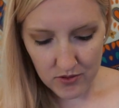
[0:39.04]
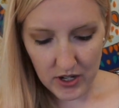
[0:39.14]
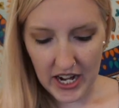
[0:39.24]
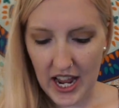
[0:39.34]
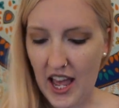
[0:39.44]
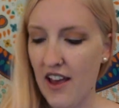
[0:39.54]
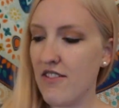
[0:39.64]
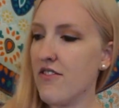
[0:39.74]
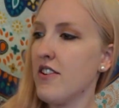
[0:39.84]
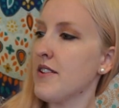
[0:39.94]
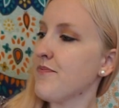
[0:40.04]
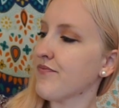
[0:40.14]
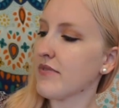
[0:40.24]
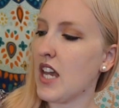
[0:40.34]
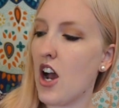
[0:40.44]
what I have
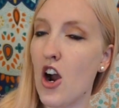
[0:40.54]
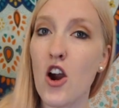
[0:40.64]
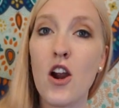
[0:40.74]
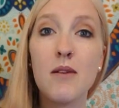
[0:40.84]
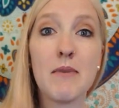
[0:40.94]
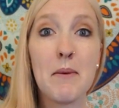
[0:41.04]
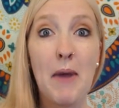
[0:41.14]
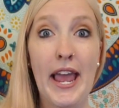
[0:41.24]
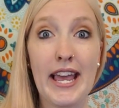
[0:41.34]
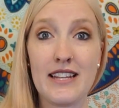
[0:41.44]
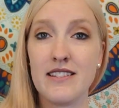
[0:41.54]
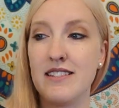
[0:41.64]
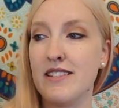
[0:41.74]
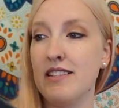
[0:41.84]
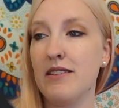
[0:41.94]
are my
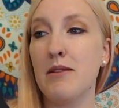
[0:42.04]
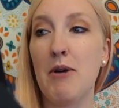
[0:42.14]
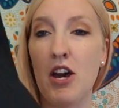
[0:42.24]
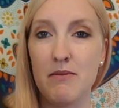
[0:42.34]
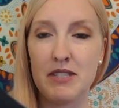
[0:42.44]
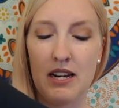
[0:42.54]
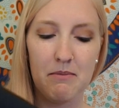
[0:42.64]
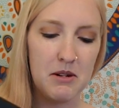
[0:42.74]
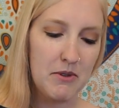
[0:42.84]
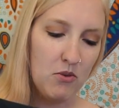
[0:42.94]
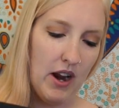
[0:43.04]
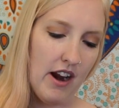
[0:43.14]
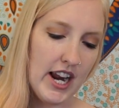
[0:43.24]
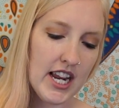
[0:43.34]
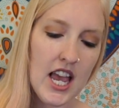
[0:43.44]
pants, the bottoms that I'm going to be
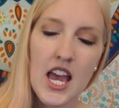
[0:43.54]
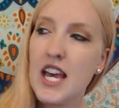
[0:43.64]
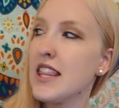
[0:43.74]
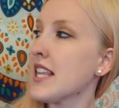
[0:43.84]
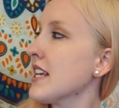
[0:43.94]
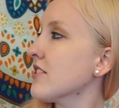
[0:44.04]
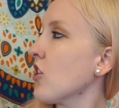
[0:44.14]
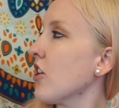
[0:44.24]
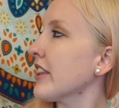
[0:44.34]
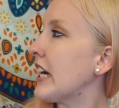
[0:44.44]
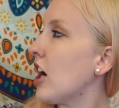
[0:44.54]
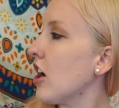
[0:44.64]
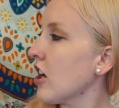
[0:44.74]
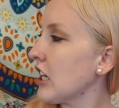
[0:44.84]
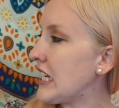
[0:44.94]
wearing. These are the
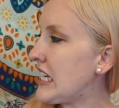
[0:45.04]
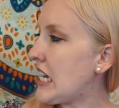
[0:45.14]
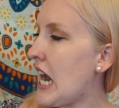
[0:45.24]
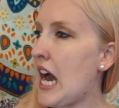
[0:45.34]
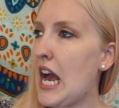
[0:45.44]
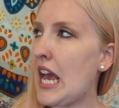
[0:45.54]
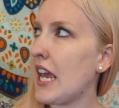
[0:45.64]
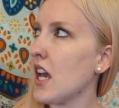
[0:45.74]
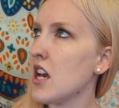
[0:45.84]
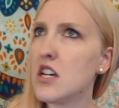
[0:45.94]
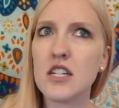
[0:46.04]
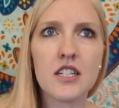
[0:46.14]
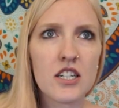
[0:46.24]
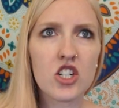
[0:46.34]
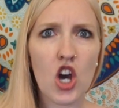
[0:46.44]
REI
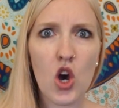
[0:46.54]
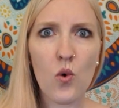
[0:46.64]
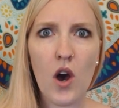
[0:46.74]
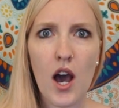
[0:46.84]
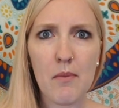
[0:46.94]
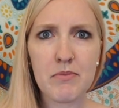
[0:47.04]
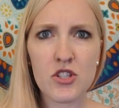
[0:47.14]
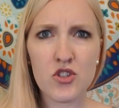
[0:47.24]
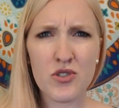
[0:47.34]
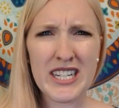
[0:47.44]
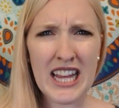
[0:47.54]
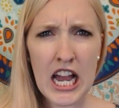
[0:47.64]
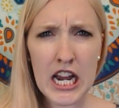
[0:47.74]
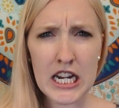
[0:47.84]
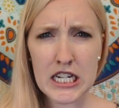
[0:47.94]
Co-op
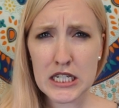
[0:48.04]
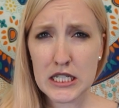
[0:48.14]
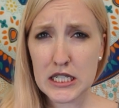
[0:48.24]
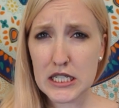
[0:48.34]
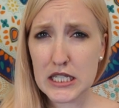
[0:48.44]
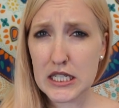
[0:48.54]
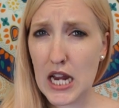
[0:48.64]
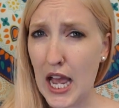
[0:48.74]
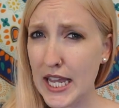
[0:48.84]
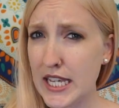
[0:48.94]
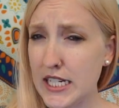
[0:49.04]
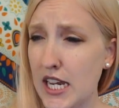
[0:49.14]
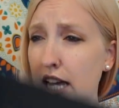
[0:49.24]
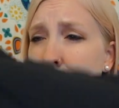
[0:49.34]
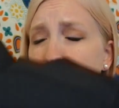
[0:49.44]
Screeline hiking
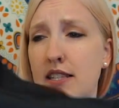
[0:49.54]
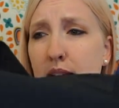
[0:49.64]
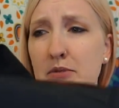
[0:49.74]
tights, I